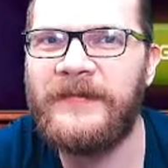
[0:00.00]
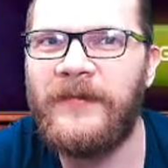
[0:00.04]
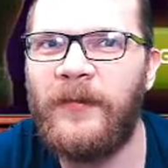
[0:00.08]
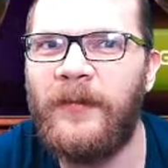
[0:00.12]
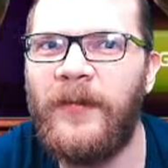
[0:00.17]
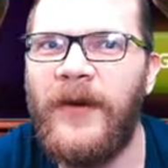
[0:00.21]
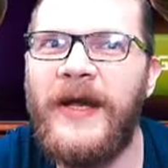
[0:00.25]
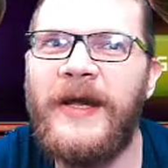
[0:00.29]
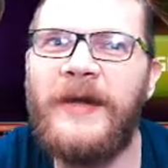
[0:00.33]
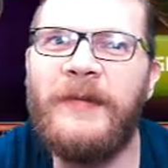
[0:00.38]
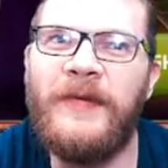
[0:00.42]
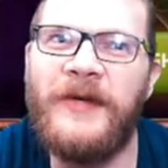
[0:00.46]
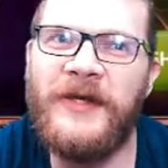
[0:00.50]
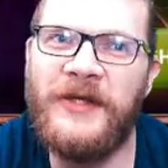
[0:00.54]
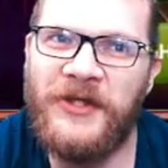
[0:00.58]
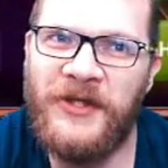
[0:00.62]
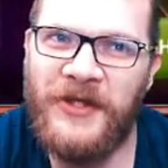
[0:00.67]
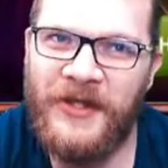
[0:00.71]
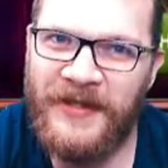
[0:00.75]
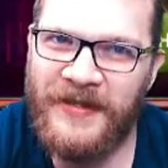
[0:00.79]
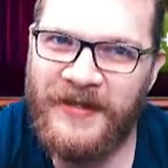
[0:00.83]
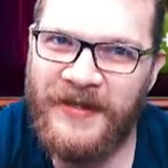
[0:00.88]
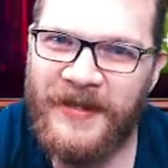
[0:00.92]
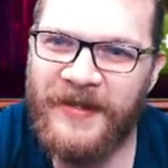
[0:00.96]
Maybe
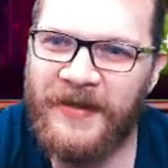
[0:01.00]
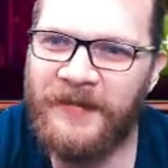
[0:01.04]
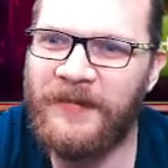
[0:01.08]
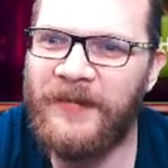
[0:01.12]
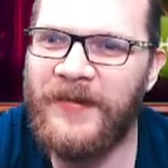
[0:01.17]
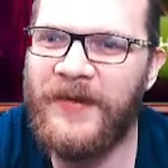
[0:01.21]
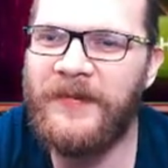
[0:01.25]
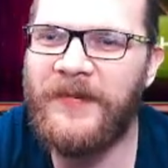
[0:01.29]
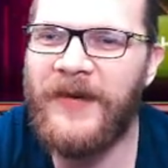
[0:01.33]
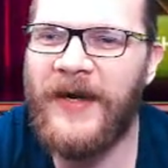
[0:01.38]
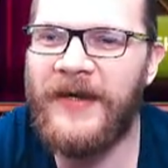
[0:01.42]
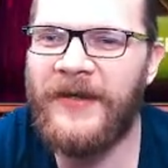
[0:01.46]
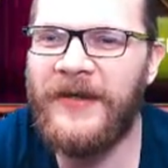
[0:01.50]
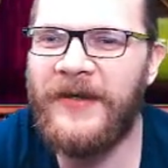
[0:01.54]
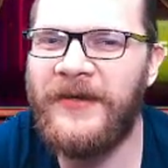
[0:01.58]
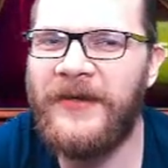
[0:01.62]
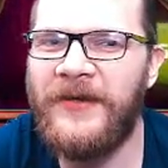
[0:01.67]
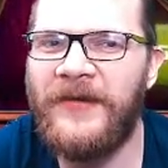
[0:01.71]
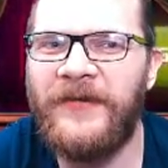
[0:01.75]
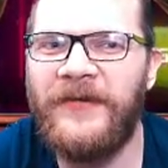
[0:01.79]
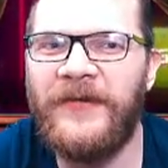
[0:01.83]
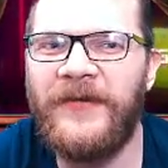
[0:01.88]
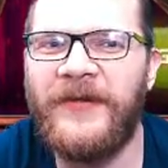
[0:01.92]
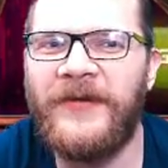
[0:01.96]
she's going to be mad at
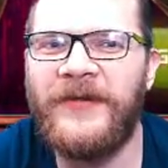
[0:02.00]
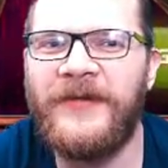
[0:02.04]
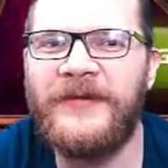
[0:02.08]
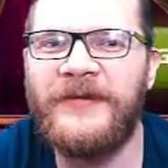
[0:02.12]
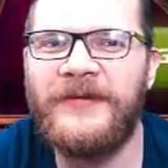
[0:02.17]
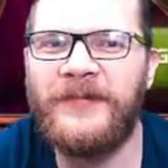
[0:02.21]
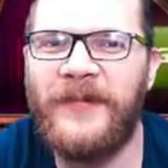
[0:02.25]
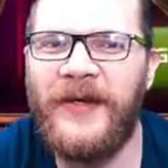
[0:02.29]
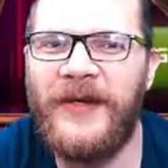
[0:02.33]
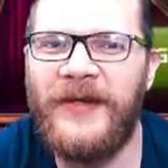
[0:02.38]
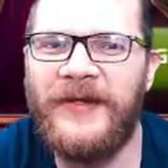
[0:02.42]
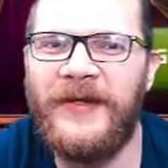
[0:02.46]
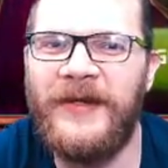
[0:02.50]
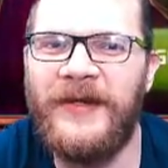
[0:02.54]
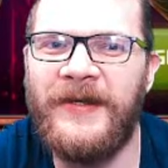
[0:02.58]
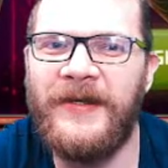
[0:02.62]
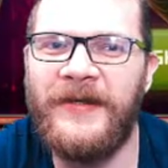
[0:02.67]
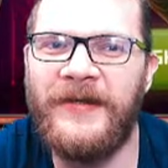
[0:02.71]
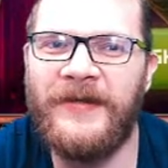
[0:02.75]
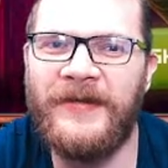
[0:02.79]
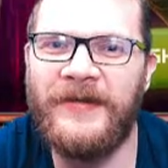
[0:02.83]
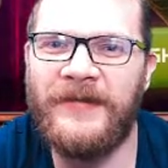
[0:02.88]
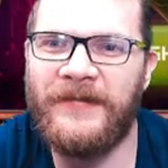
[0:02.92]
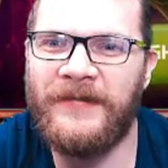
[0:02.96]
you for
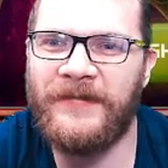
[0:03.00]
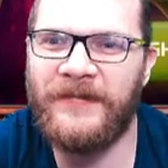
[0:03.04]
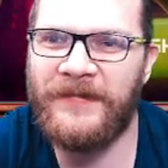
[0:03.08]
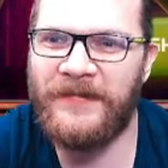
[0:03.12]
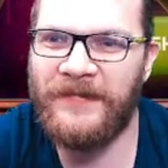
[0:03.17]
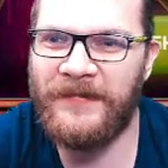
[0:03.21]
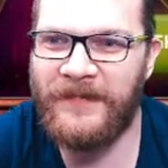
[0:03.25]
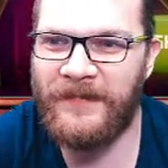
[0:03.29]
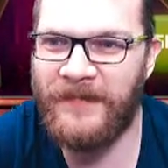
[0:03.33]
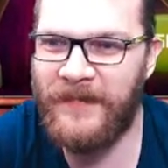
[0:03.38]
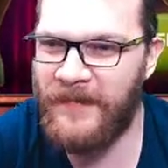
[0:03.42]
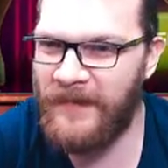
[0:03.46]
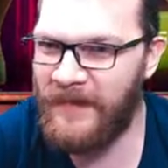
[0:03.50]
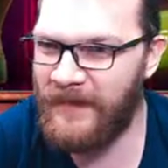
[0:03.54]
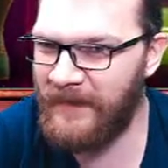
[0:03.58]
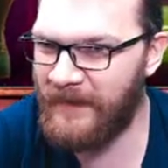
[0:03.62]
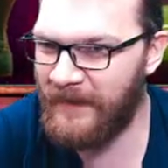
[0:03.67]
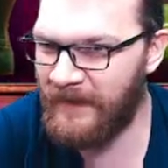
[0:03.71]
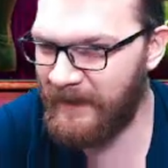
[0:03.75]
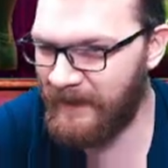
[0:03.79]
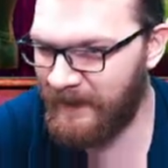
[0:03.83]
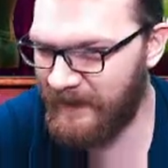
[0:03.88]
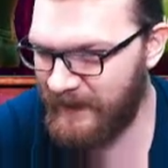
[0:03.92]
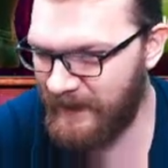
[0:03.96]
spending
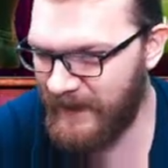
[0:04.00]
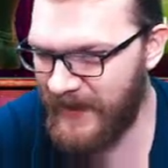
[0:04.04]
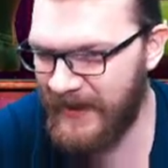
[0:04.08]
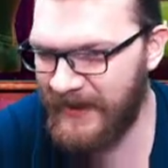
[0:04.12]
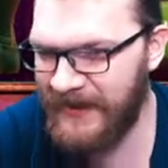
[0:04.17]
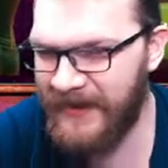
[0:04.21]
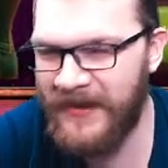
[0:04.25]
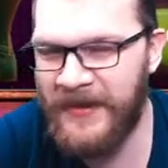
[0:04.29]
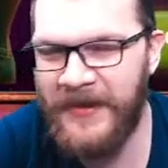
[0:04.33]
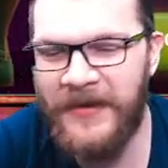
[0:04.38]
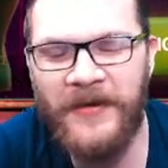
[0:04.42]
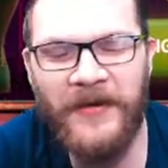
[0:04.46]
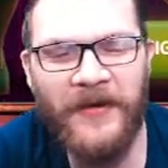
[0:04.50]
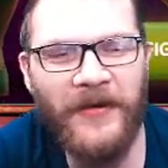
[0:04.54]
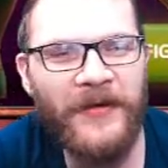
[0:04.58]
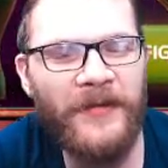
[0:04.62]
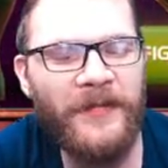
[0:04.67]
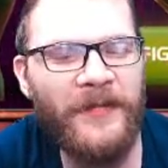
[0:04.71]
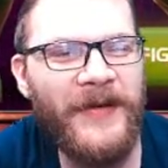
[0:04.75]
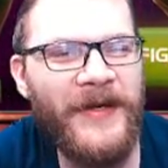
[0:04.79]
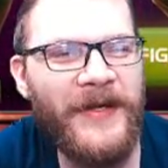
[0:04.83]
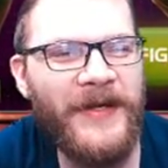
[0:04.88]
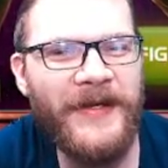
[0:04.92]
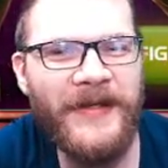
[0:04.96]
money
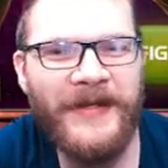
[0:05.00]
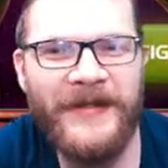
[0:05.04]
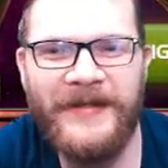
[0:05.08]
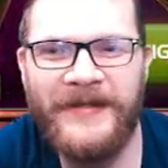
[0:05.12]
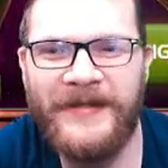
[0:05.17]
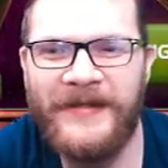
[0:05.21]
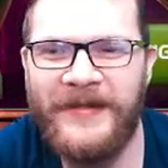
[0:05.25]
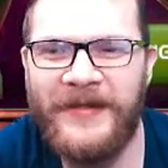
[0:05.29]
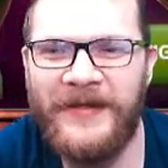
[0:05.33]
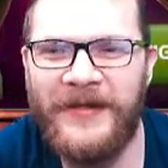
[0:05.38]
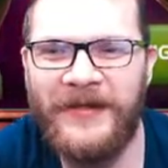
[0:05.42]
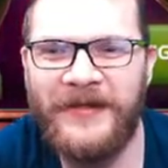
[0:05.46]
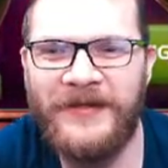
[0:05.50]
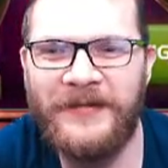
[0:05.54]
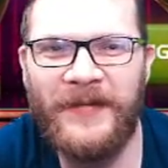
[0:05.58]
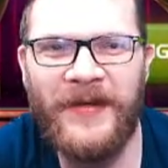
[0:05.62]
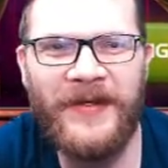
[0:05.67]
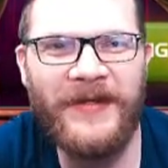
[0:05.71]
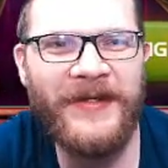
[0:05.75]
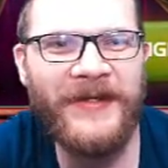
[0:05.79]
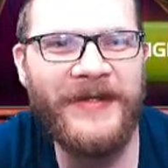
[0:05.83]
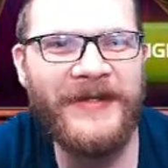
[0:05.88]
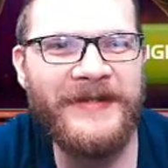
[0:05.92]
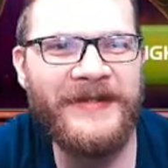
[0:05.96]
on me and, you know,
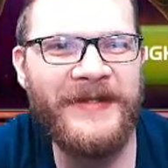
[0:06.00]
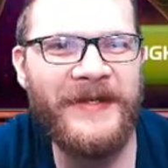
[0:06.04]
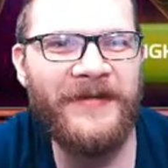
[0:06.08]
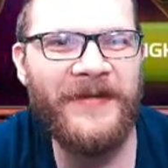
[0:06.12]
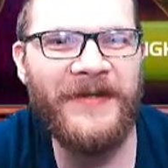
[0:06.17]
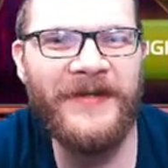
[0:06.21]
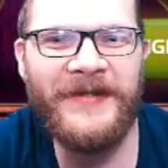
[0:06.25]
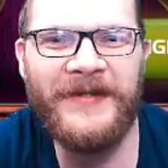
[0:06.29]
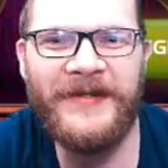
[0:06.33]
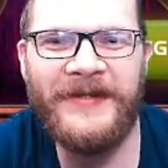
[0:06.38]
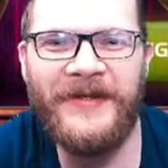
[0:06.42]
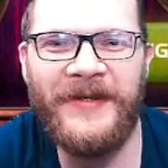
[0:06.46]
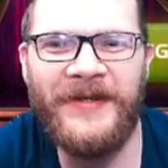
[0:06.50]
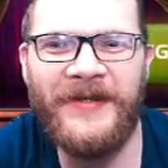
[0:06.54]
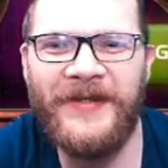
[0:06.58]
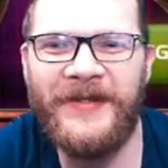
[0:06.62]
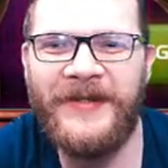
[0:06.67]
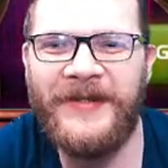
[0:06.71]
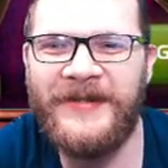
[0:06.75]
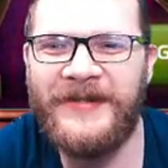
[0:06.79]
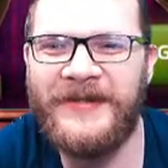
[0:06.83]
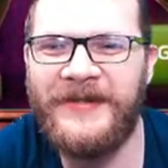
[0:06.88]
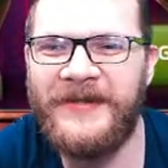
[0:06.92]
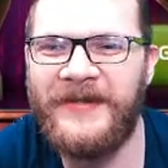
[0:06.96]
spending
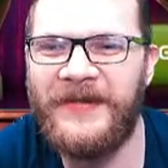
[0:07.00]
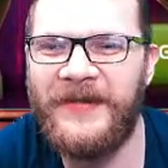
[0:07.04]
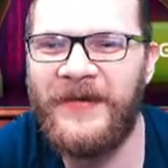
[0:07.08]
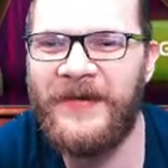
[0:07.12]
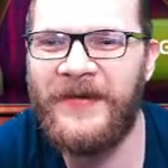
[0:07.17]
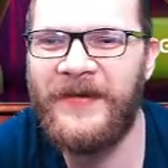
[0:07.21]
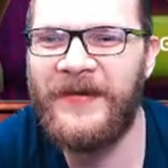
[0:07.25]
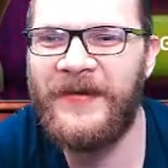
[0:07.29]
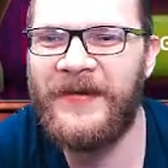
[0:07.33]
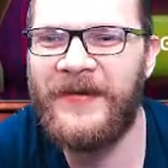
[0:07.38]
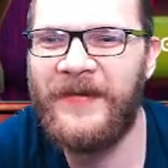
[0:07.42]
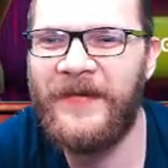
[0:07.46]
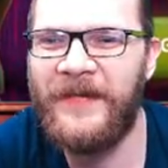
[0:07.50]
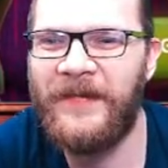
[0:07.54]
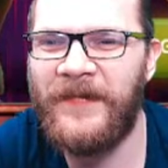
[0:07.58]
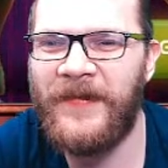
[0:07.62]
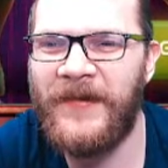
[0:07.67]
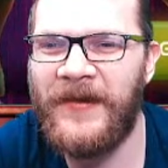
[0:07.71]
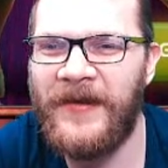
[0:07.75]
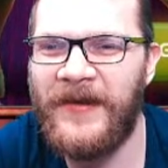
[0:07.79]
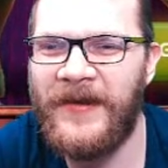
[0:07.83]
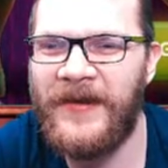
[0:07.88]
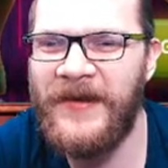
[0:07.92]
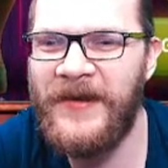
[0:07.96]
$70
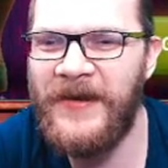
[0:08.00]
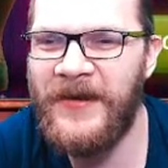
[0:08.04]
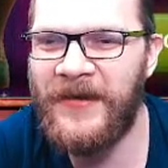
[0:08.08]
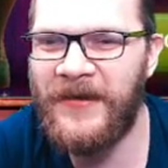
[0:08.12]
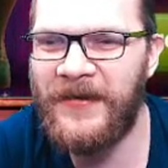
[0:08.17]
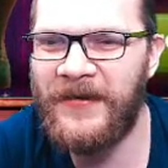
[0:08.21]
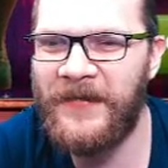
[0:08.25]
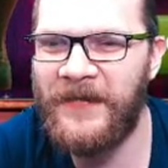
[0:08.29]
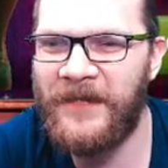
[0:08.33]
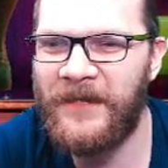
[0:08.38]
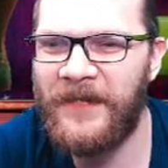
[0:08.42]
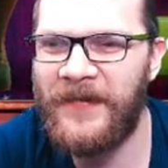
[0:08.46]
here.